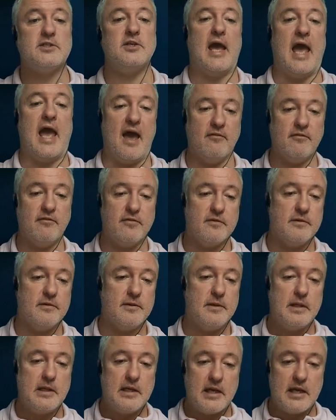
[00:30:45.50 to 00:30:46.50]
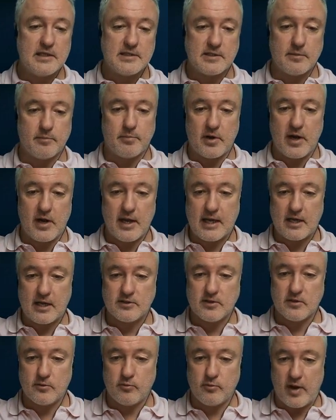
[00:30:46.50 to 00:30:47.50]
to have is a
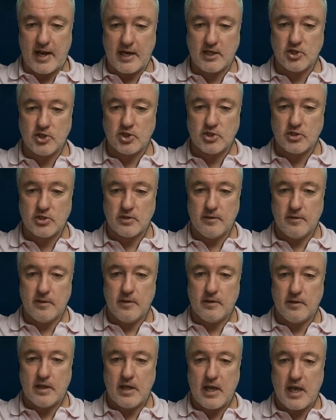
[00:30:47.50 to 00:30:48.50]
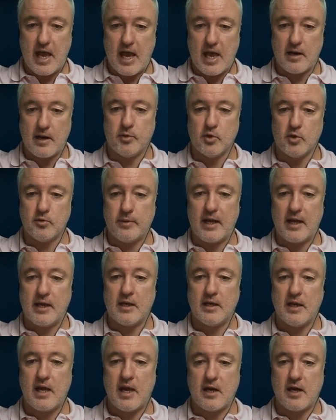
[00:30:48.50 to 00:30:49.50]
breakout of the range and a pullback
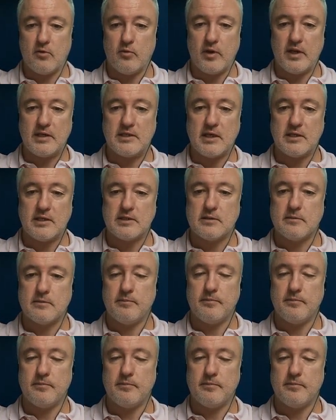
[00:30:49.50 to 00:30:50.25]
and a retest.